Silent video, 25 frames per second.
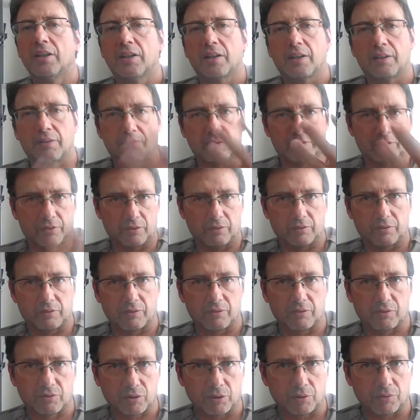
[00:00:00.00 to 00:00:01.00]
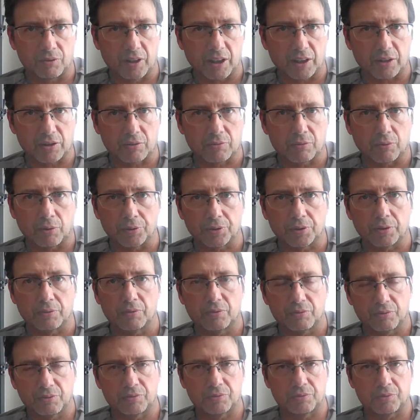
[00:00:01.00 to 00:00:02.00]
And so that's also
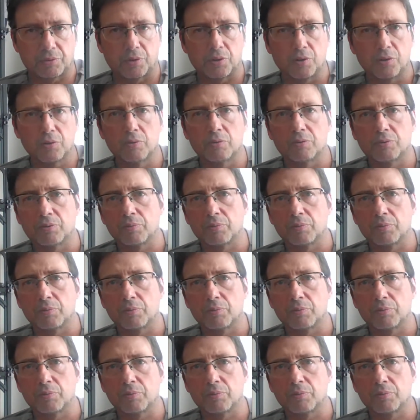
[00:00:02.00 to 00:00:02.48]
for you